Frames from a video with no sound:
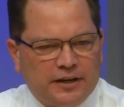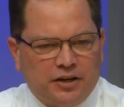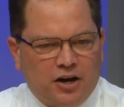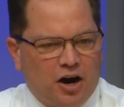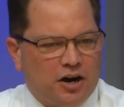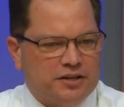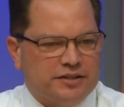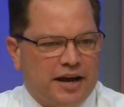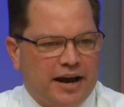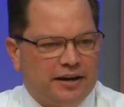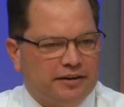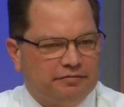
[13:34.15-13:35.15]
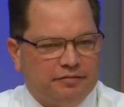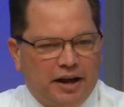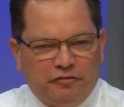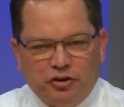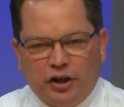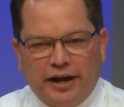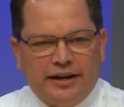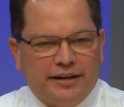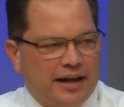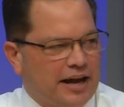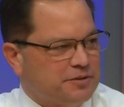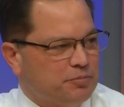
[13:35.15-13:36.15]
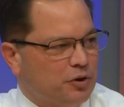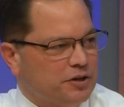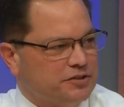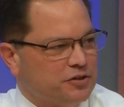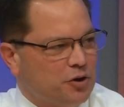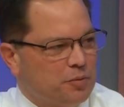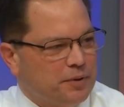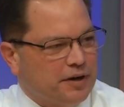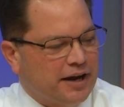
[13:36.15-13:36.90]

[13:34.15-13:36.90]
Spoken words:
cars that every light on the dashboard's open.